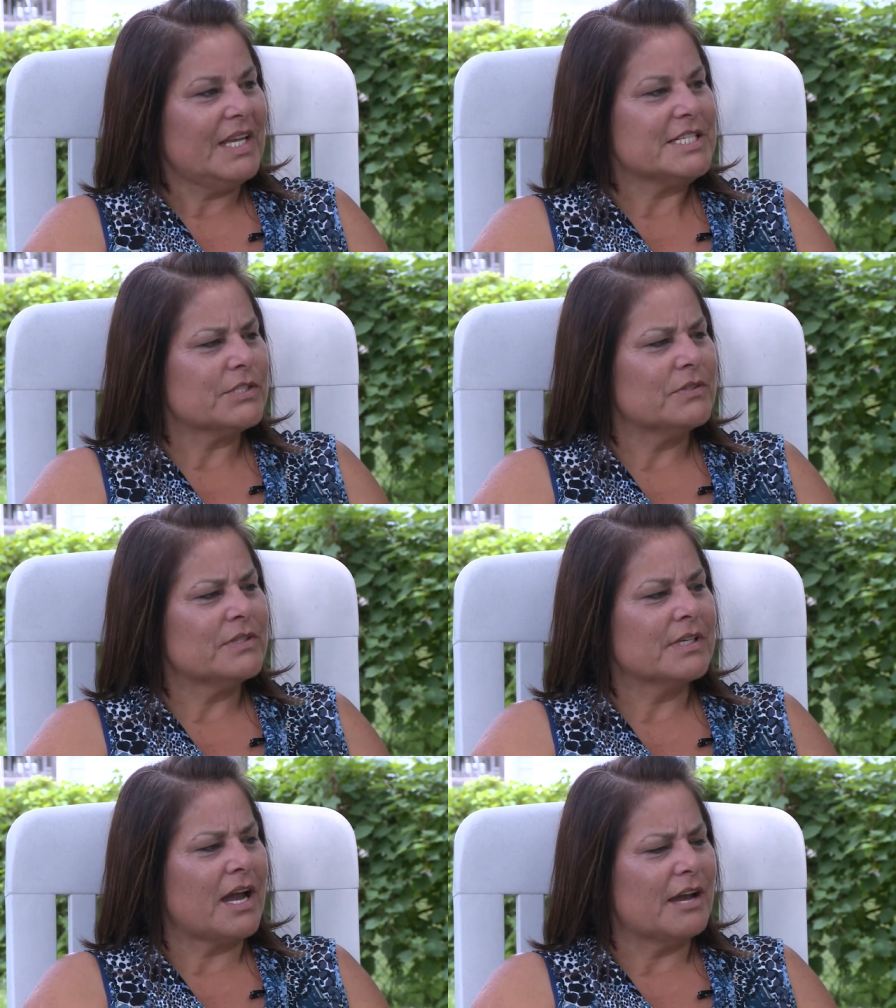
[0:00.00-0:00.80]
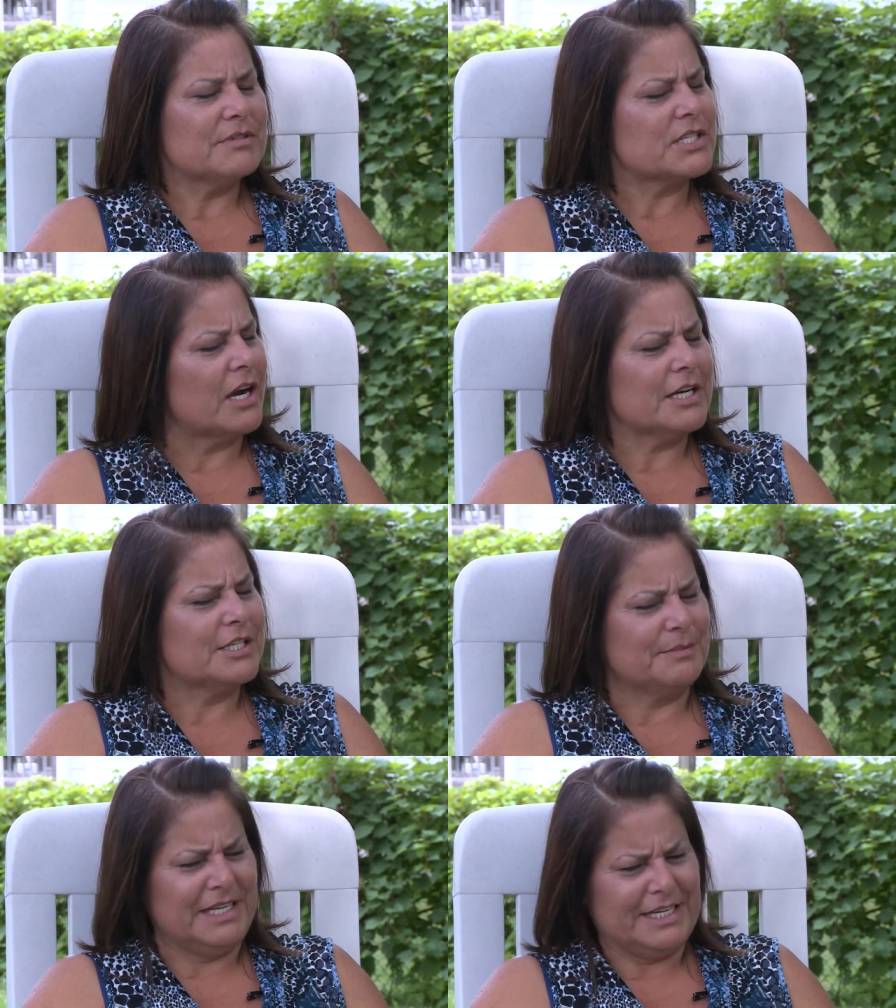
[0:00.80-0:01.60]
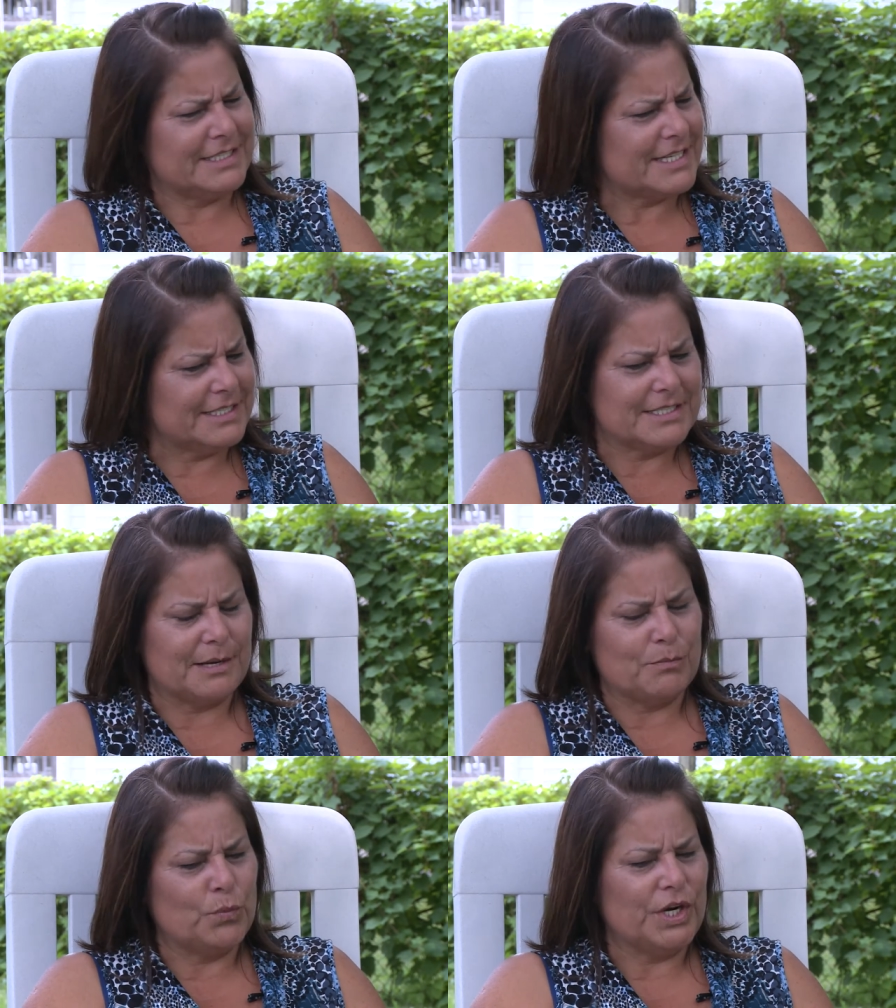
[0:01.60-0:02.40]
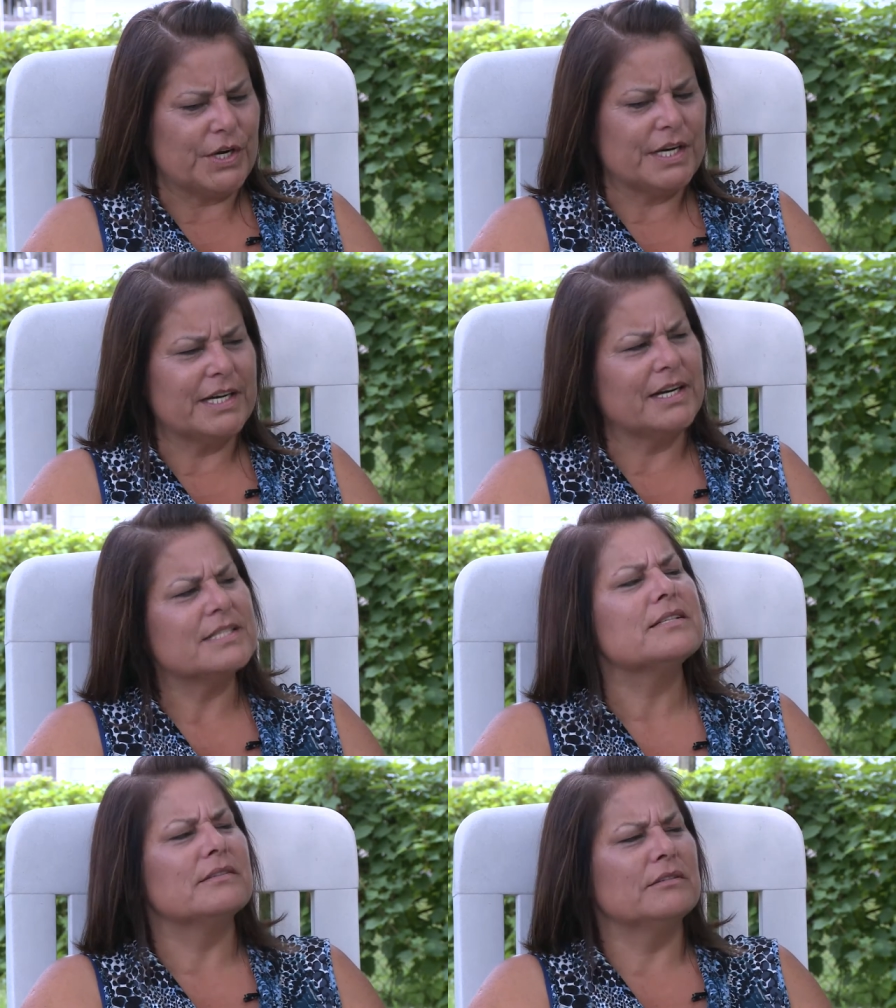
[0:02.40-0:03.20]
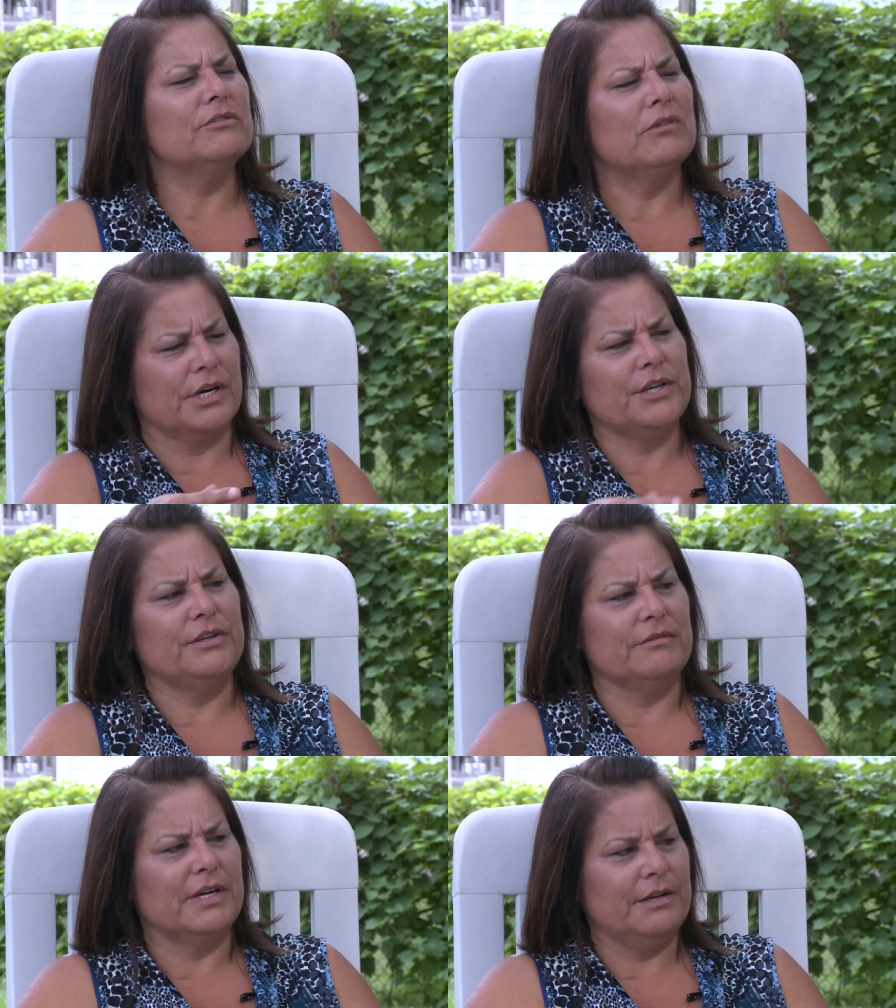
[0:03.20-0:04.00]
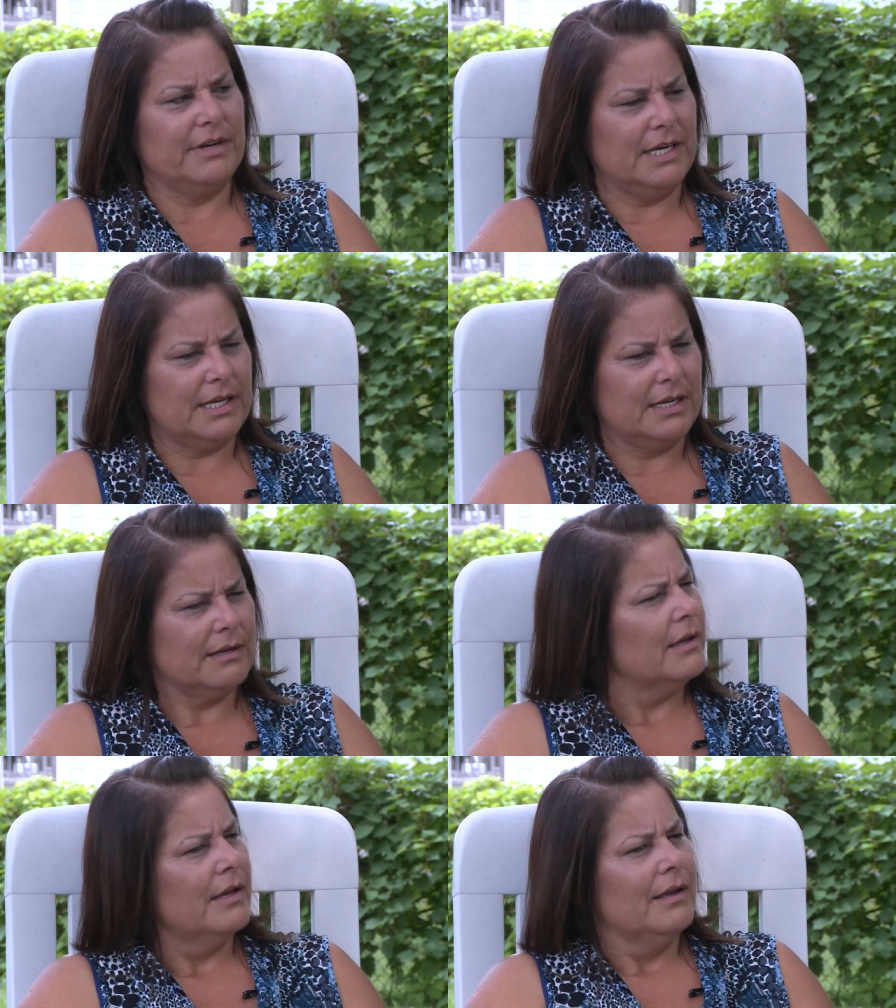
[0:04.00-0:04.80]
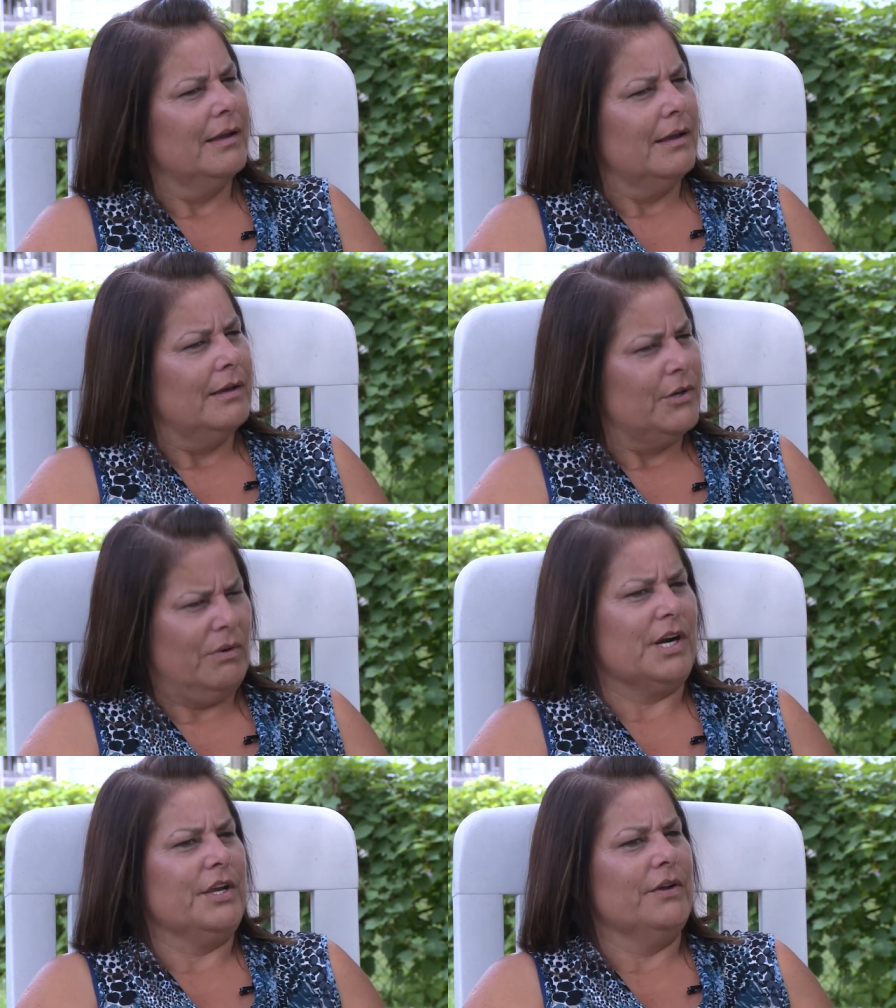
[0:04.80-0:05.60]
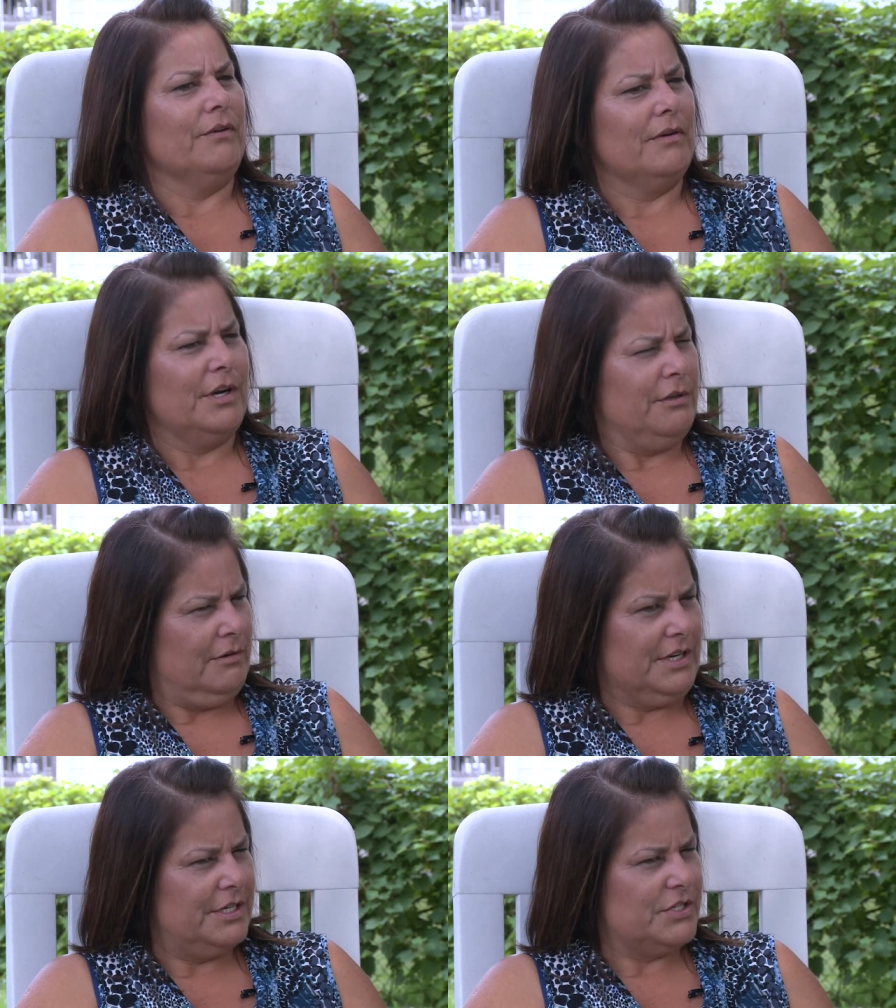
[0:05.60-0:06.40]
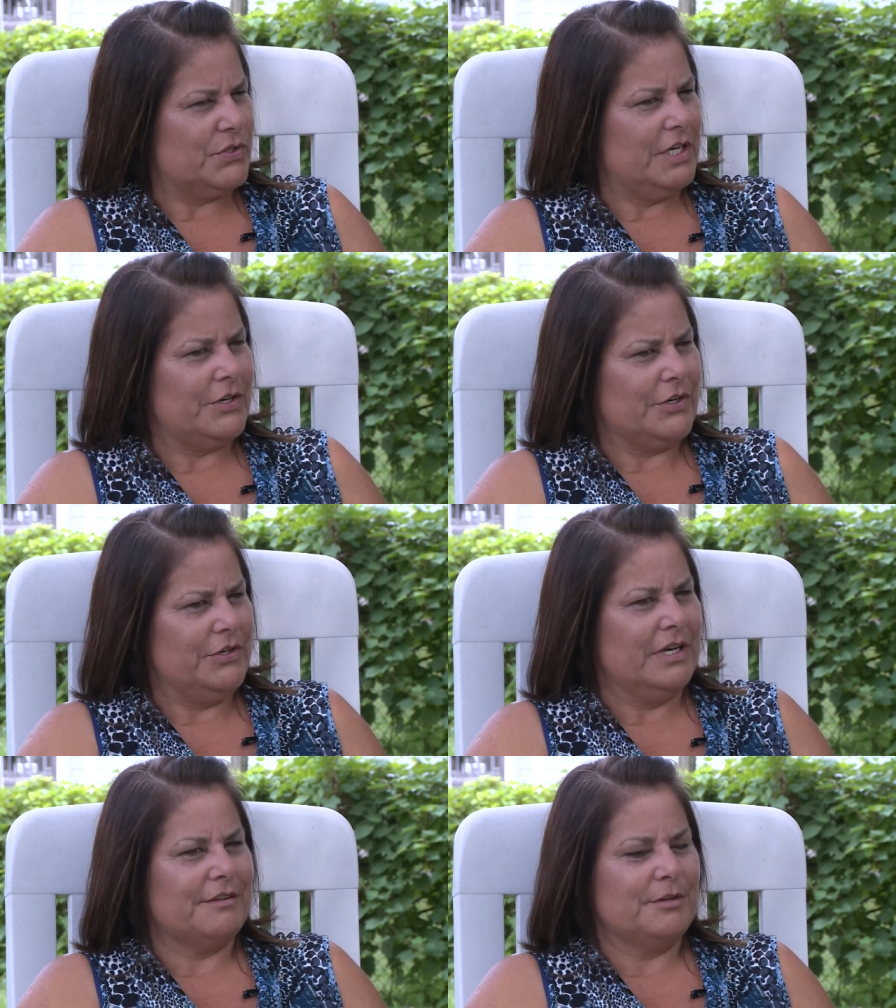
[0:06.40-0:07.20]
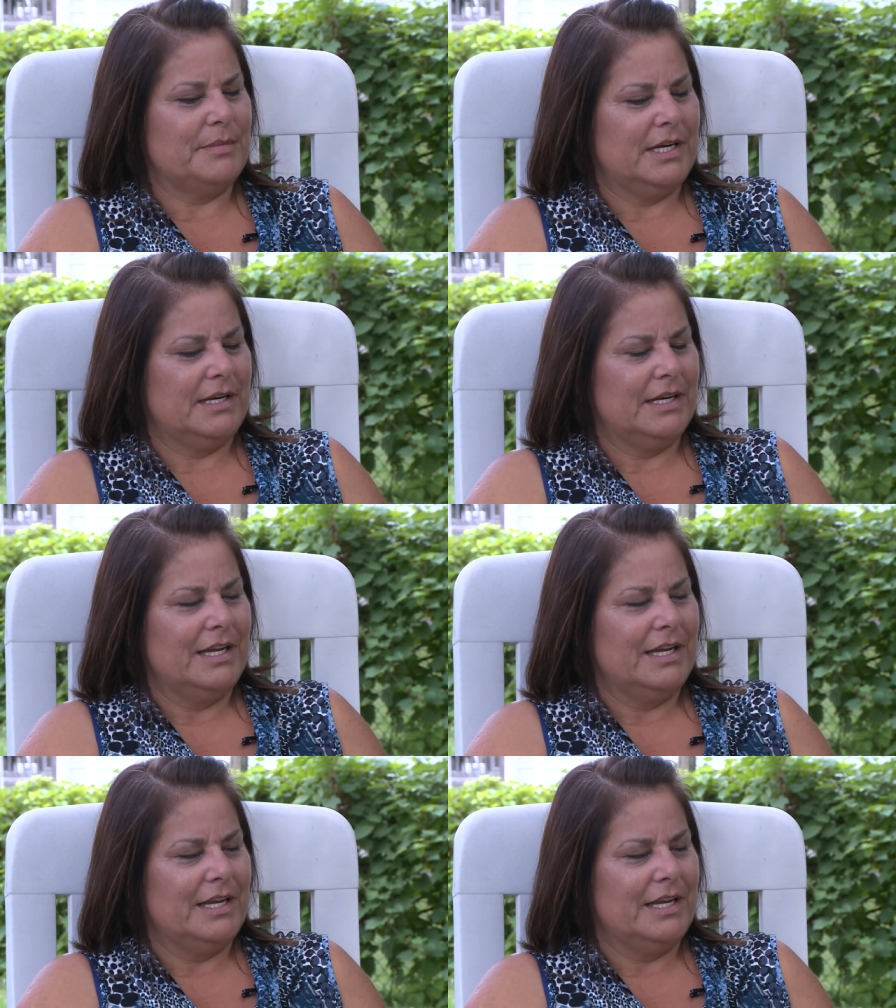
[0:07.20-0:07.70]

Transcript: So the guy was talking to me. He said something weird, and I said, Who are you anyway? Like, who are you? Are you industry or are you government?